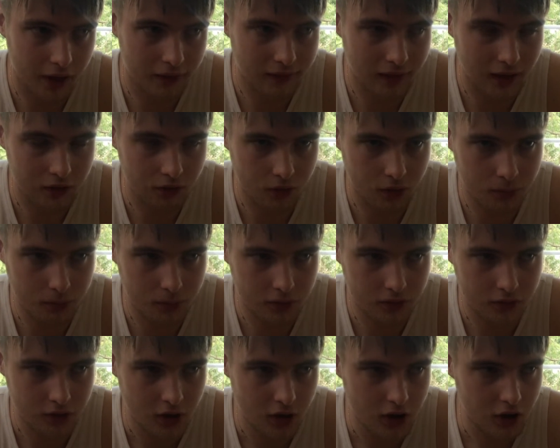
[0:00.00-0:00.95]
Their
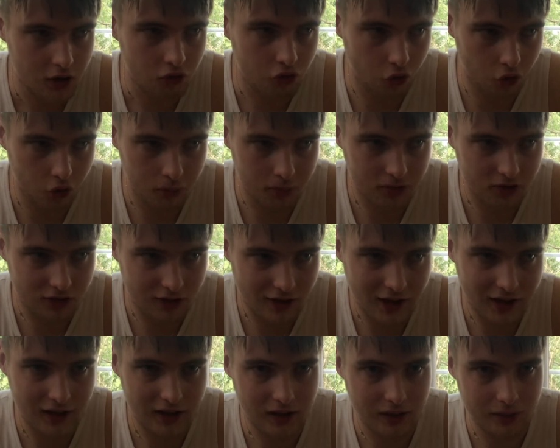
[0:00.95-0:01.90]
Group
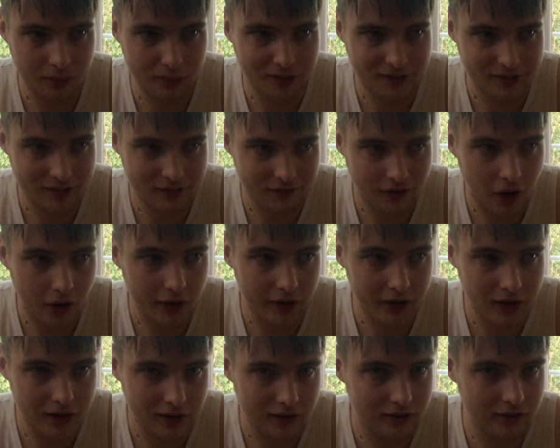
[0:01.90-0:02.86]
C was a
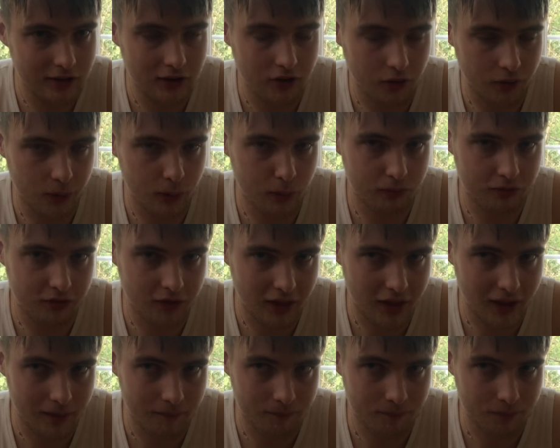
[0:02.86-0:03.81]
very easy group for
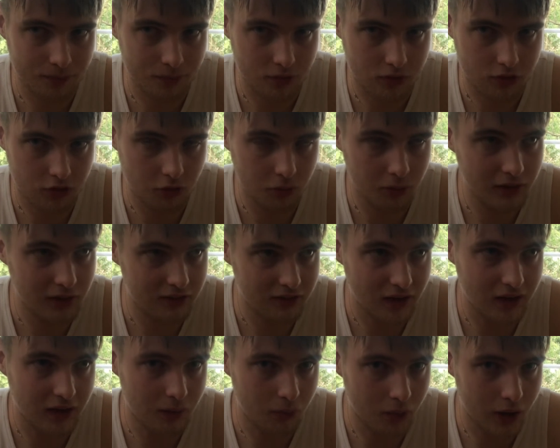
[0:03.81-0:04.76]
them to
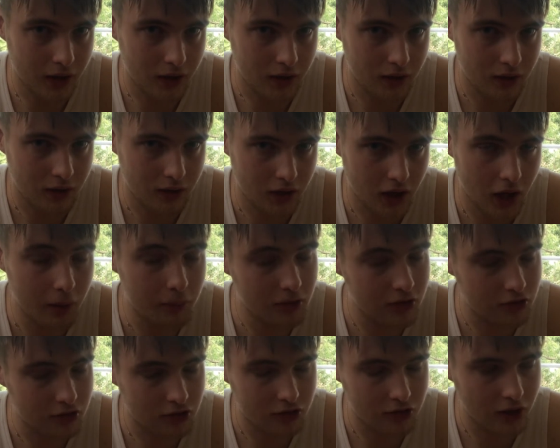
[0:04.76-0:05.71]
easily win. Let
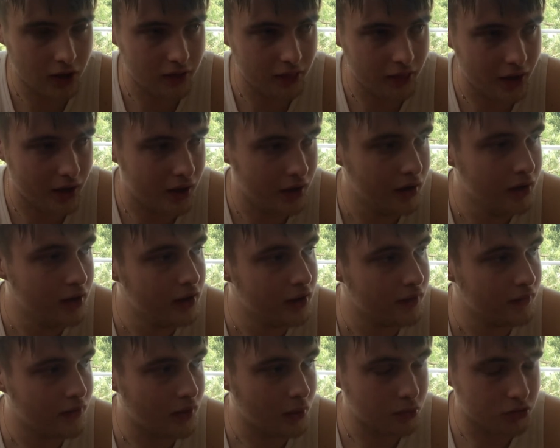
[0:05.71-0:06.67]
me just say that.
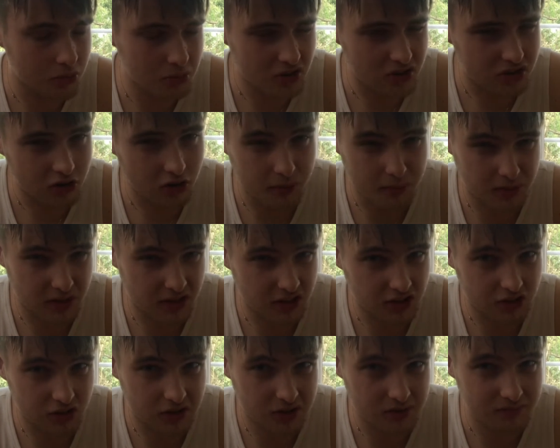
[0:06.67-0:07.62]
There wasn't much
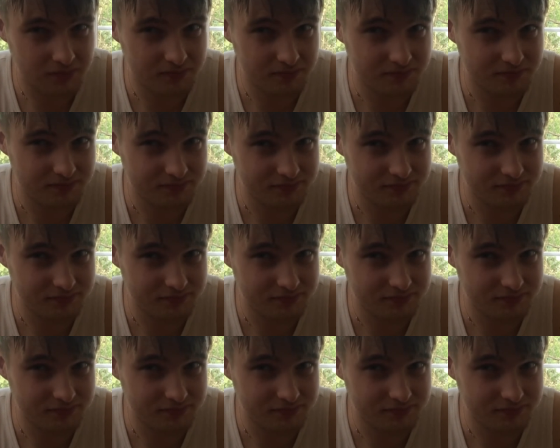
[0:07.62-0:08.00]
competition